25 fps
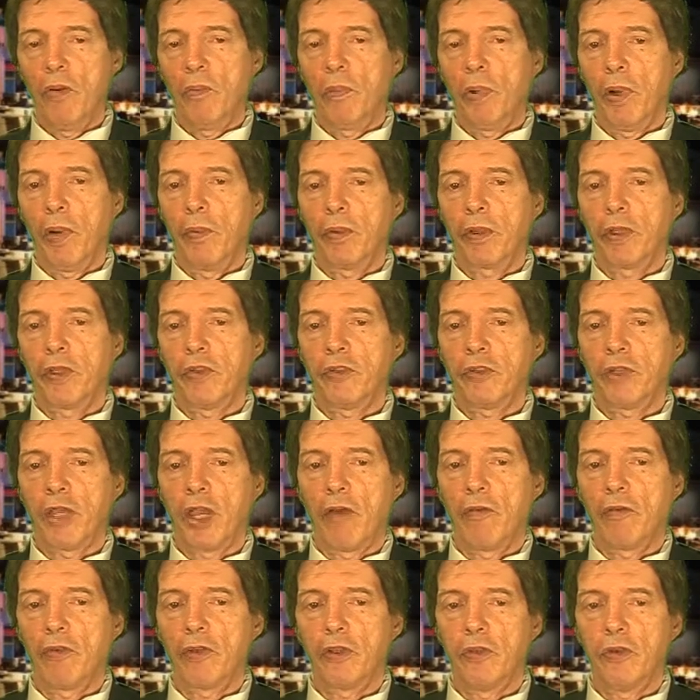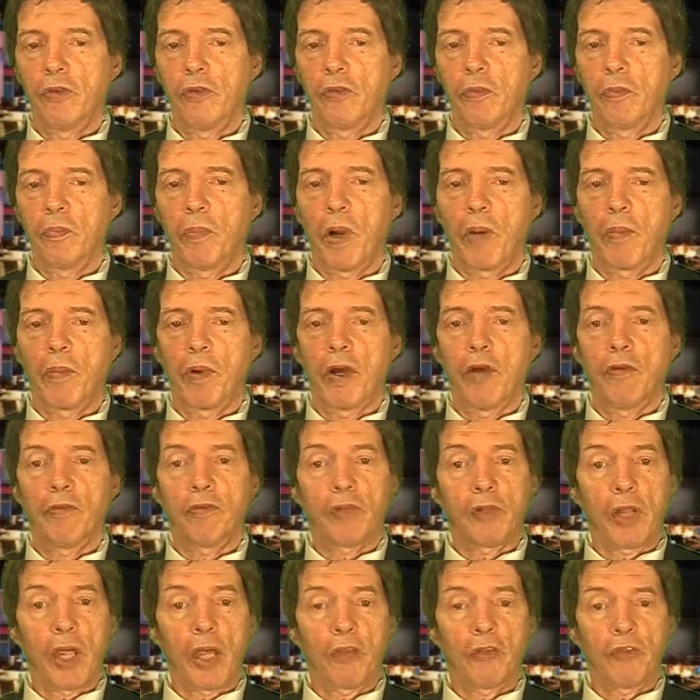Republicans have accused Obama of
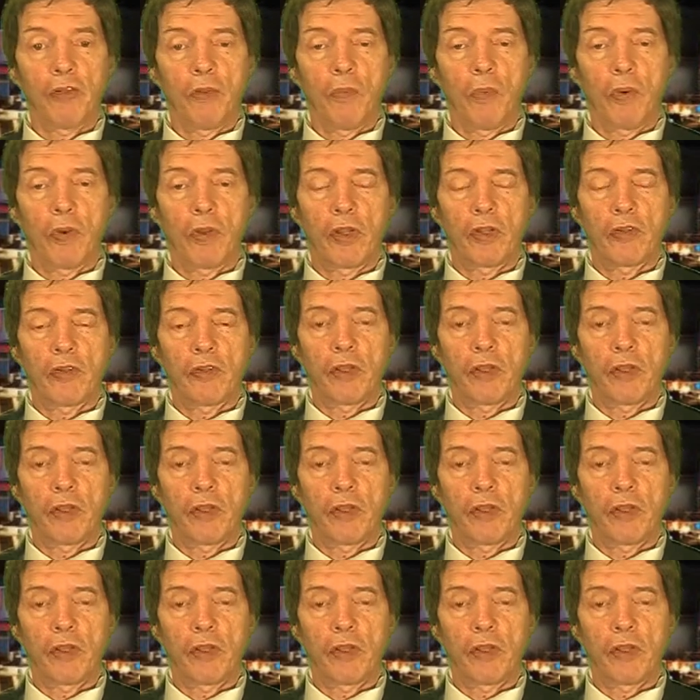slashing more than